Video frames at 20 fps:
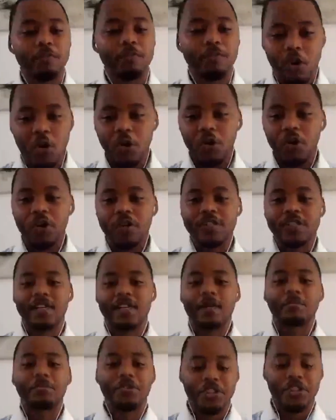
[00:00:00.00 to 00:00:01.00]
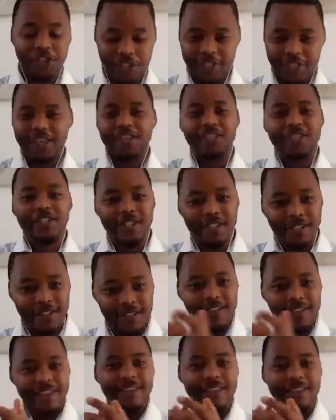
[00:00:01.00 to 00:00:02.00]
applause in appreciation?
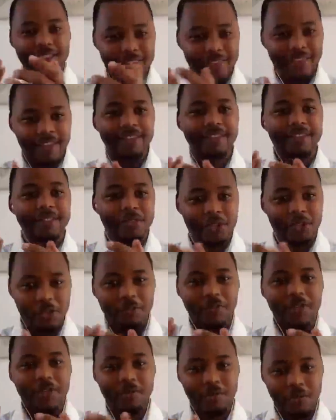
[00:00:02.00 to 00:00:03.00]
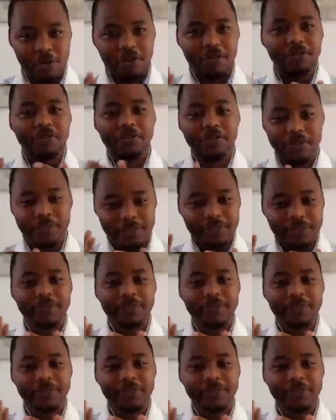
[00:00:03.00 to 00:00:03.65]
Thank you so much, Prof.